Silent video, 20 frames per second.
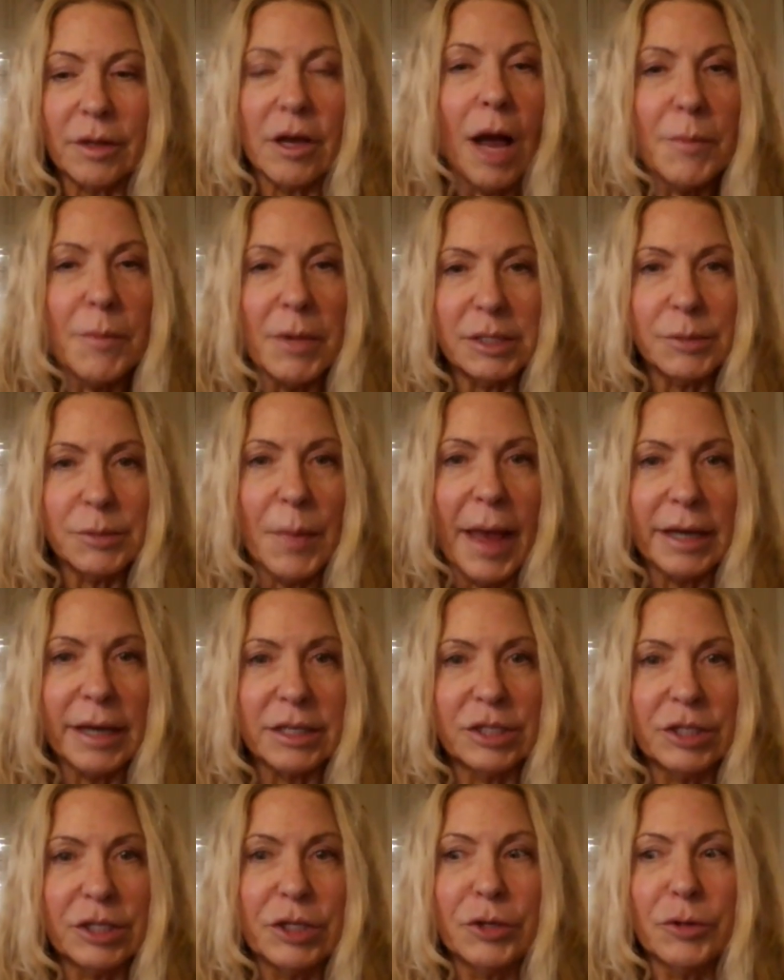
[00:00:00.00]
comment
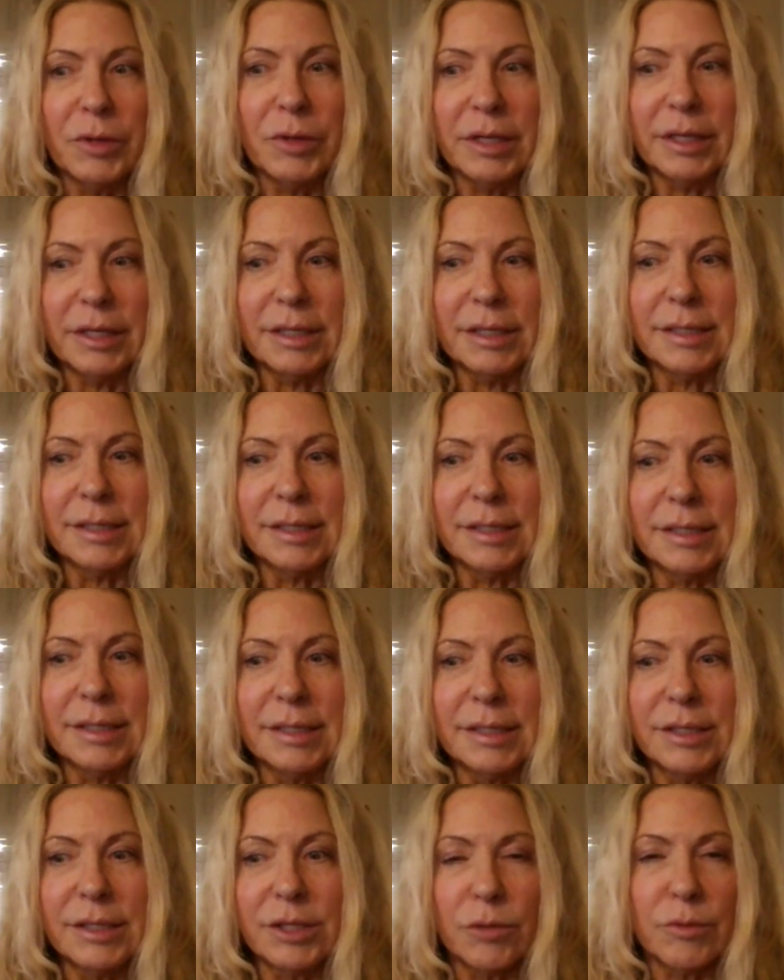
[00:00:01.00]
back to you is, their
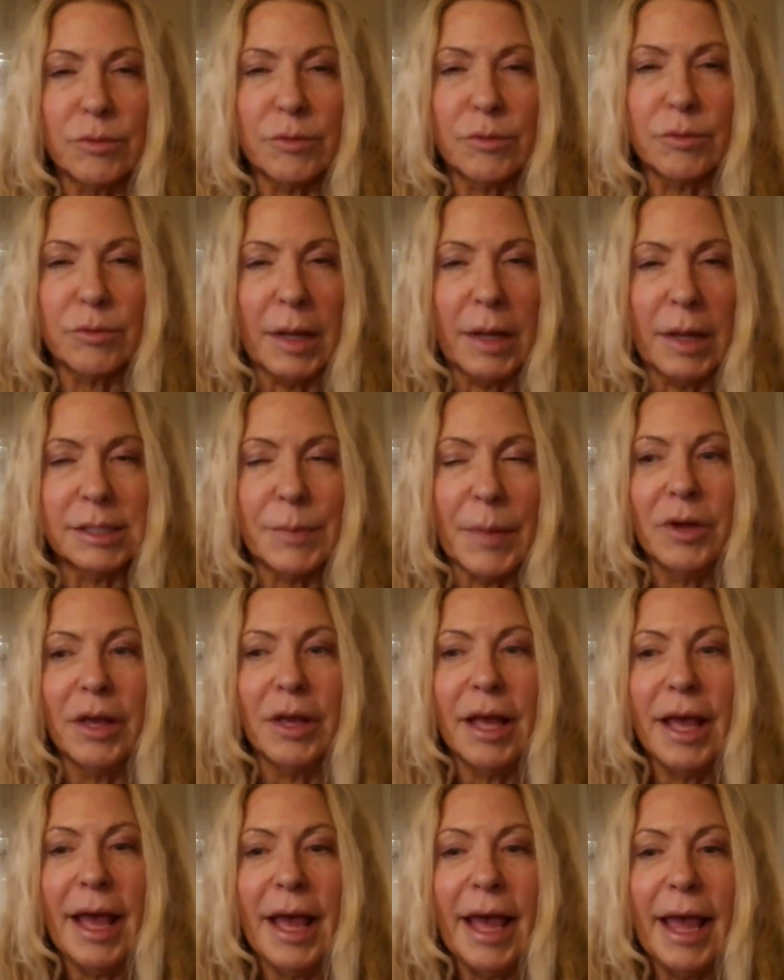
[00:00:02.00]
response to you.